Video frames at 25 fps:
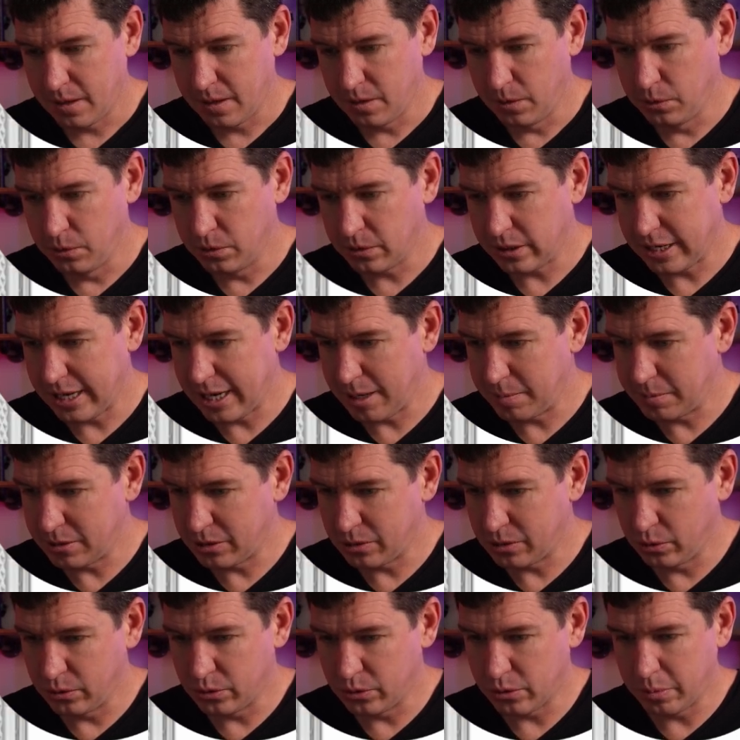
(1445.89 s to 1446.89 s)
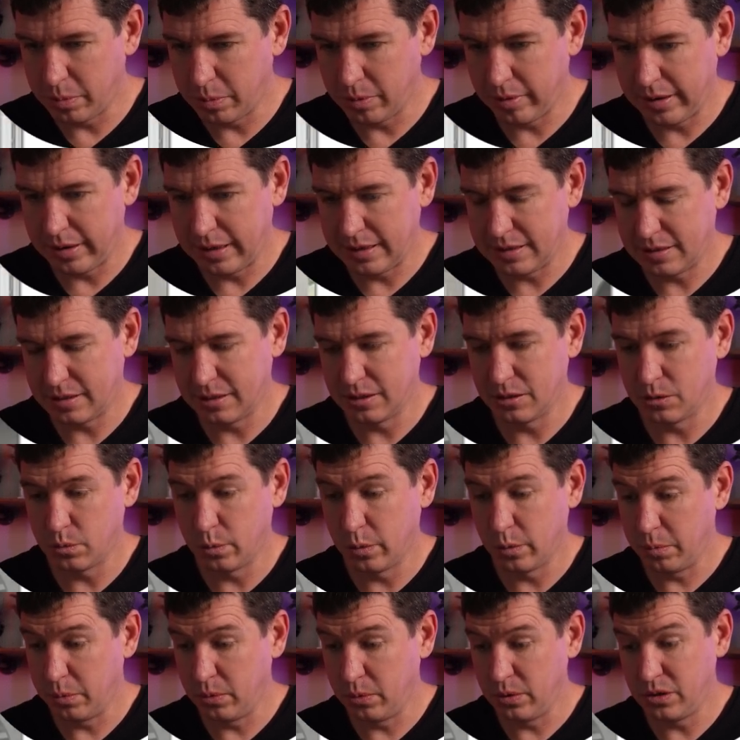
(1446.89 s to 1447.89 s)
Older cabinets, older appliances.
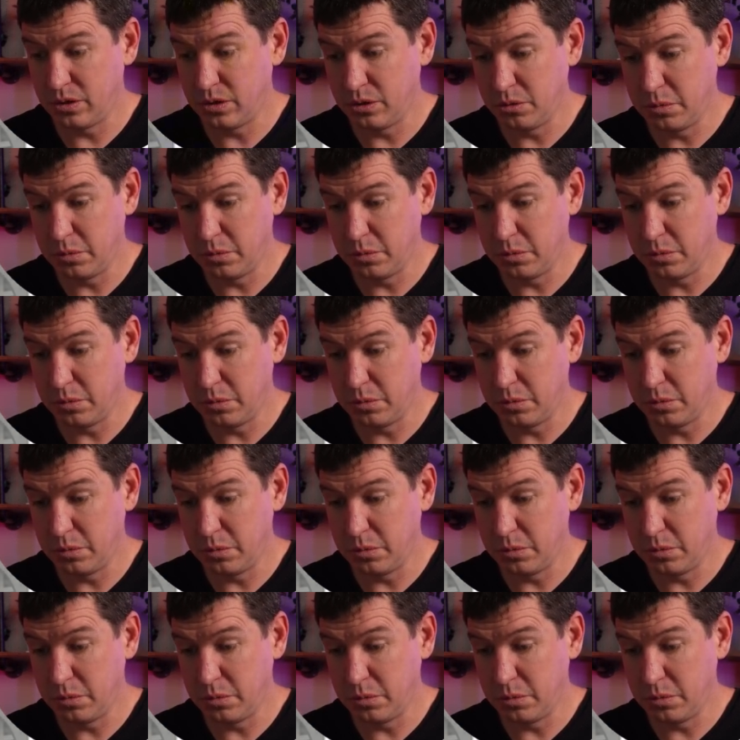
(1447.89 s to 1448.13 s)
1.2